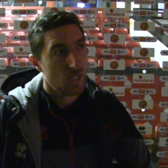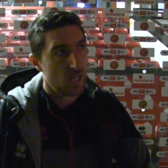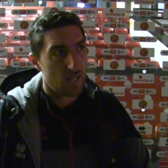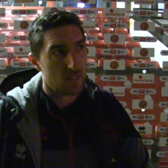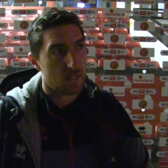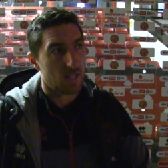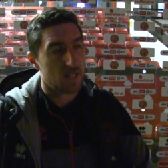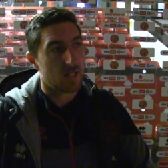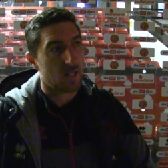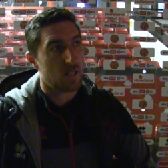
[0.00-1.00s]
Yeah, it is. And
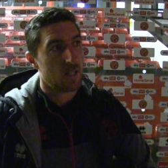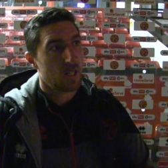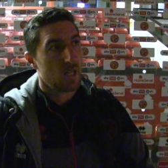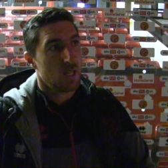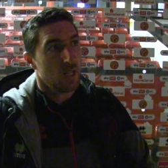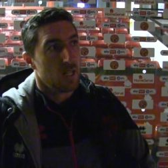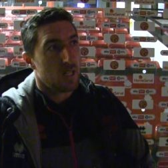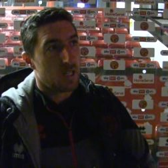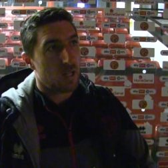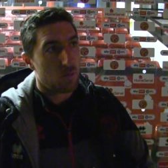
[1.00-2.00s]
I think,
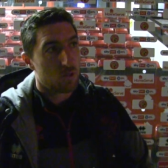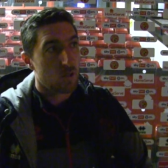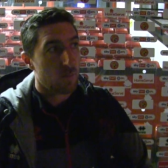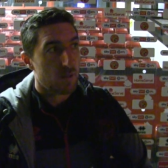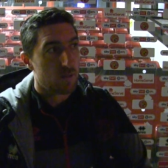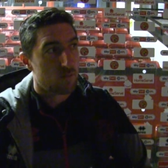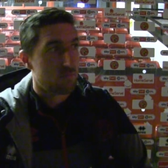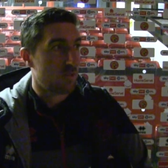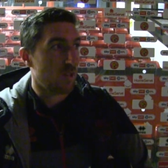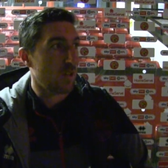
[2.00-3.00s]
you know, what's good about
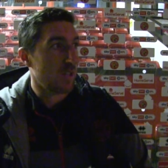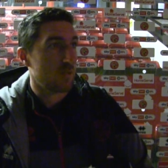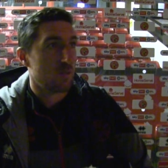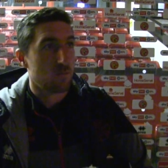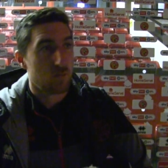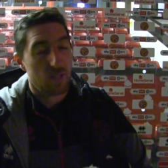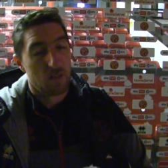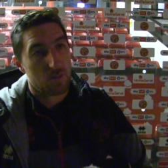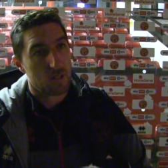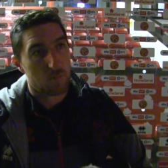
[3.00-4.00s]
tonight is, yeah,
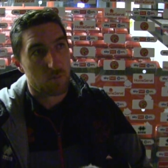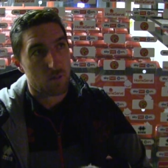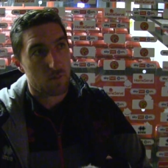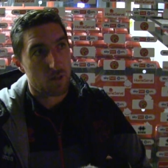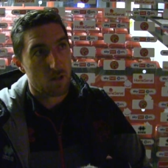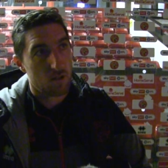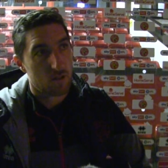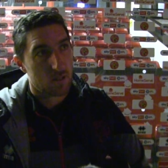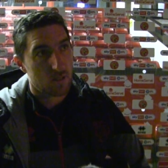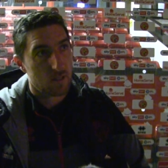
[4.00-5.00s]
we're disappointed we
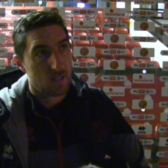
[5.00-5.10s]
lost.